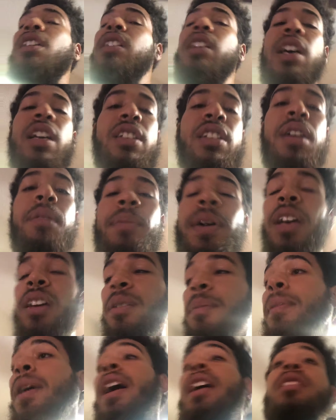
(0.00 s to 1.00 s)
unless I make
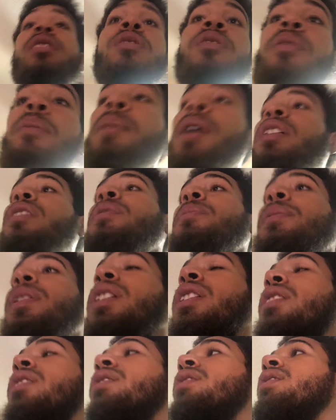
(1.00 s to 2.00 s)
a massive amount of
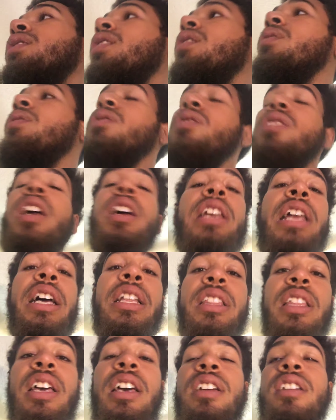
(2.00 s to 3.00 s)
money, it will stay
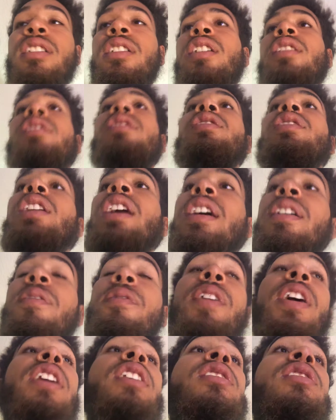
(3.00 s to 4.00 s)
like that until I
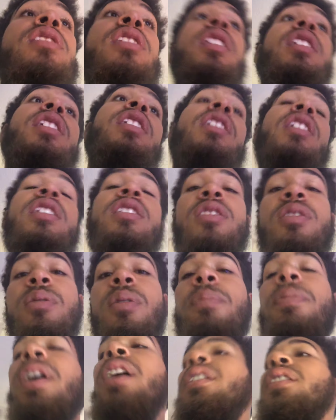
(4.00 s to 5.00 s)
invest into
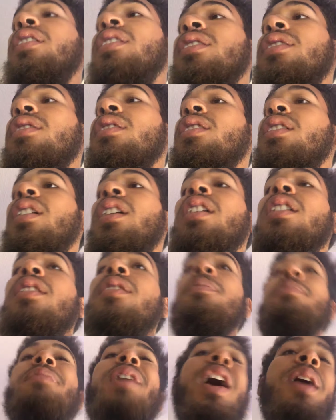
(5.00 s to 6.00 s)
repairing it.
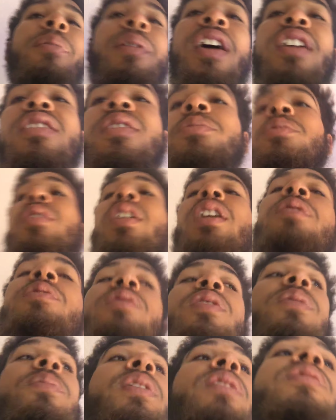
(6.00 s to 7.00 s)
And bottom line is I'm
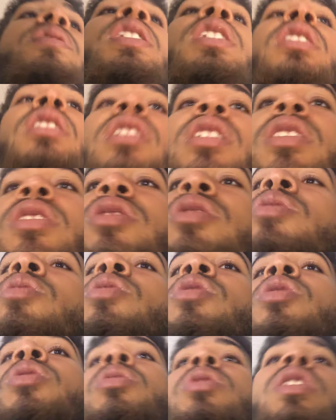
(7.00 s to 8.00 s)
grateful to be vegan because you
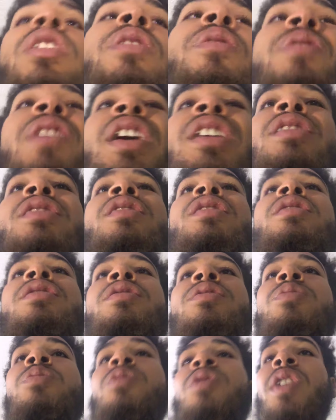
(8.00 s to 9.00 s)
truly invest
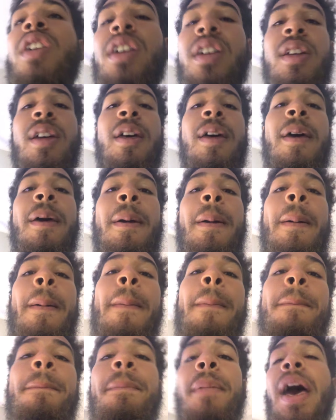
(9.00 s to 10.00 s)
in what
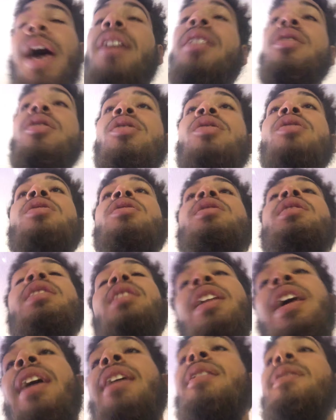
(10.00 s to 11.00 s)
matters
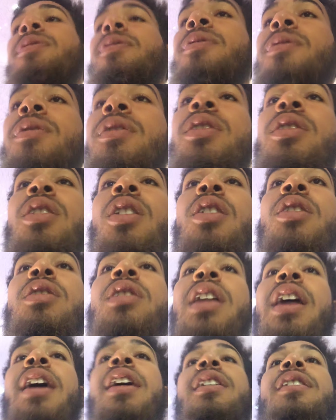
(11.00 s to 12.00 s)
in life.
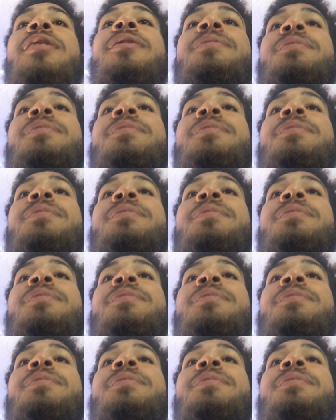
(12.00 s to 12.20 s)
Like